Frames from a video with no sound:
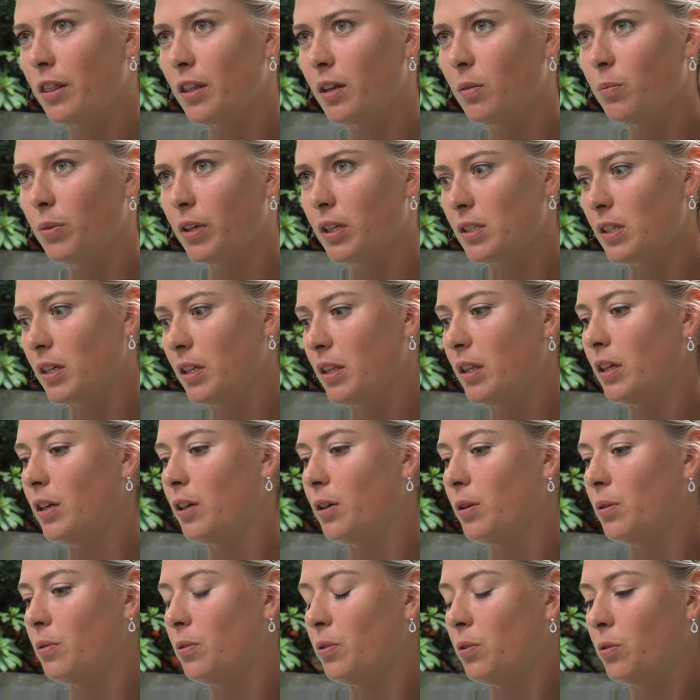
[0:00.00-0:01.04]
it because I think
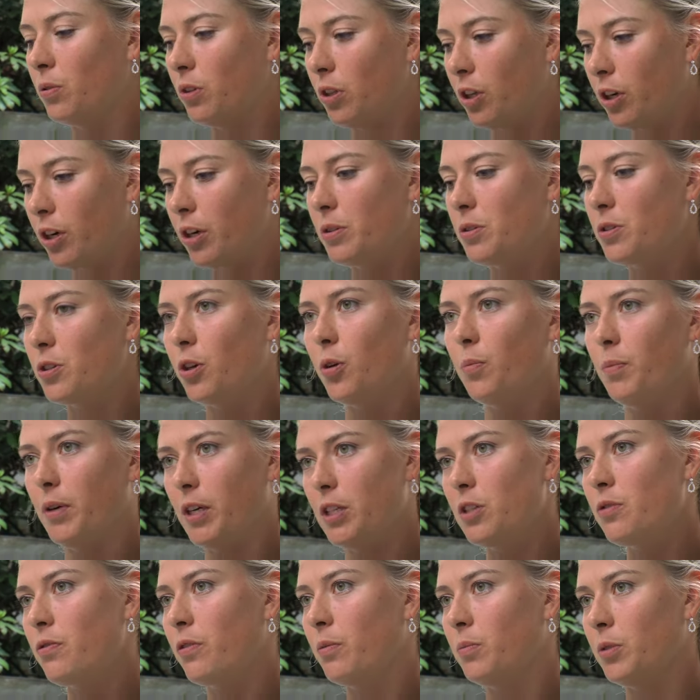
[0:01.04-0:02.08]
you, you learn so
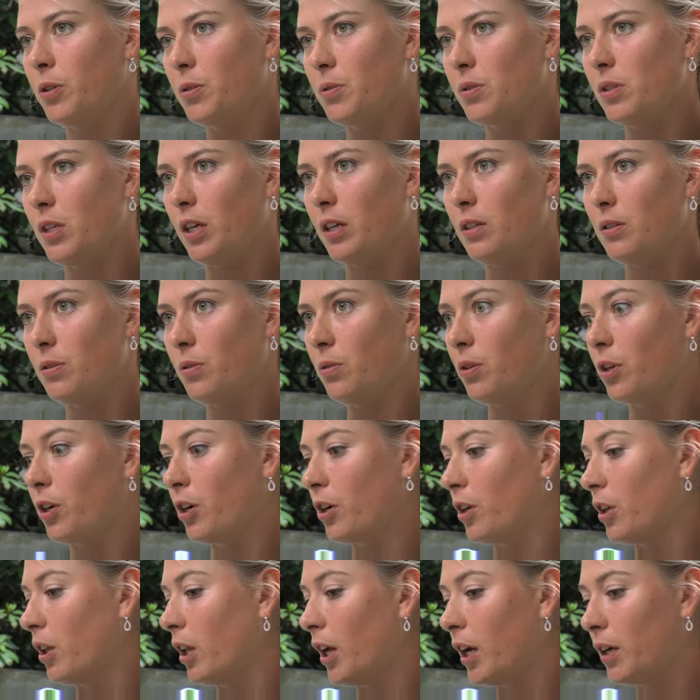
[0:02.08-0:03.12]
much from those days. You learn
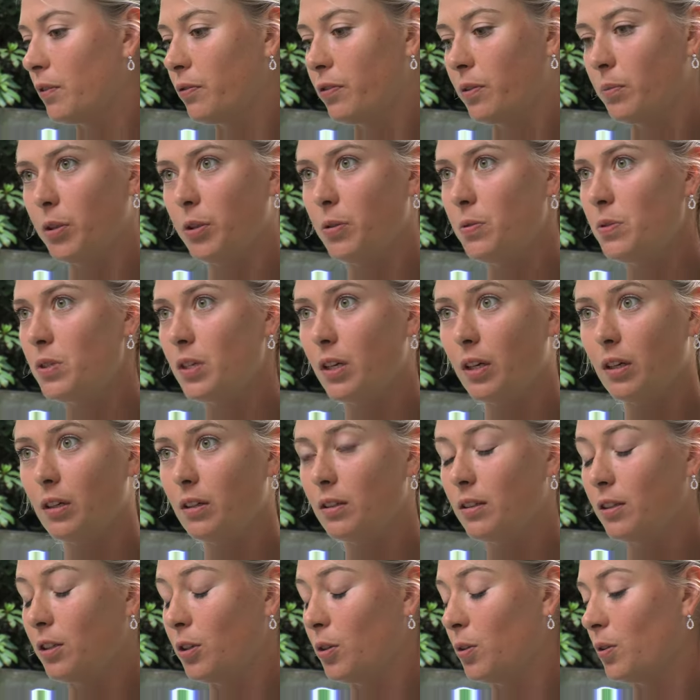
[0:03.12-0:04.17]
a lot from losing.
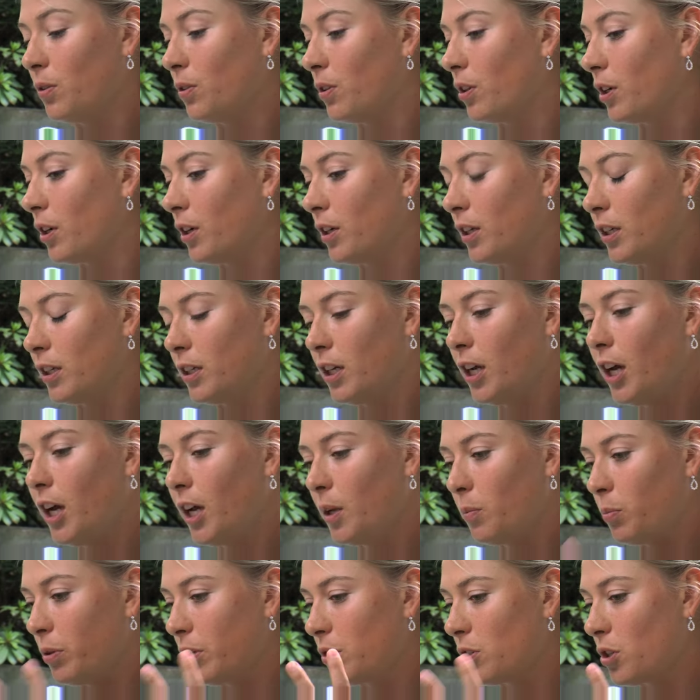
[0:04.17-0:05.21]
You know, you learn it,
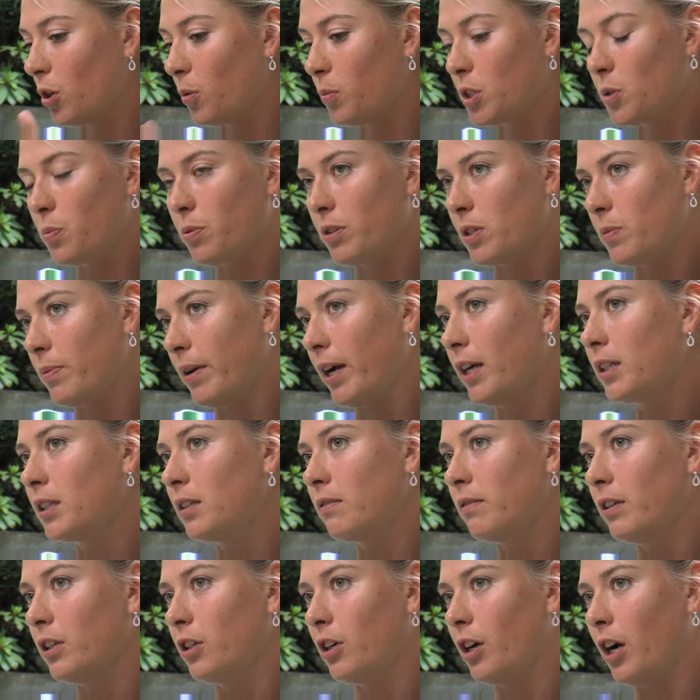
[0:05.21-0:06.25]
puts so much perspective
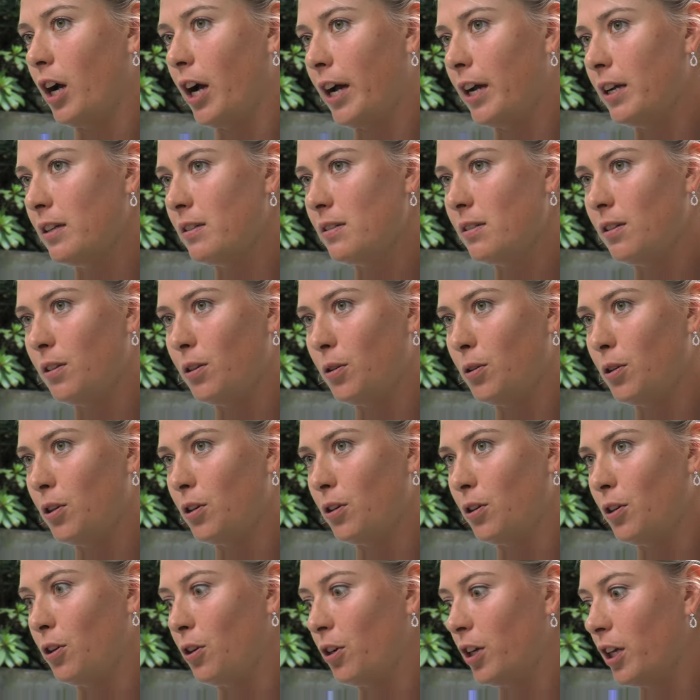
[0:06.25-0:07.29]
in your eyes. You know, you're,
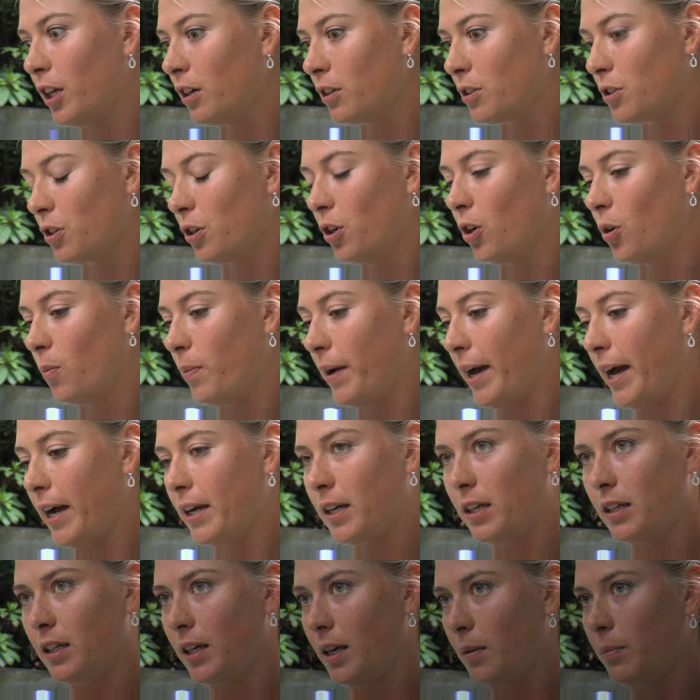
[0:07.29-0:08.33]
you're eager to go back
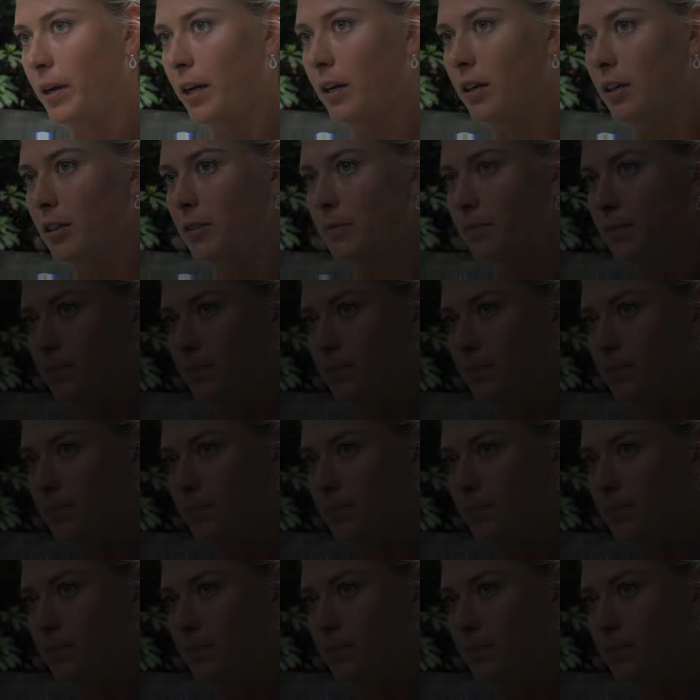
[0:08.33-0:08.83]
and get better.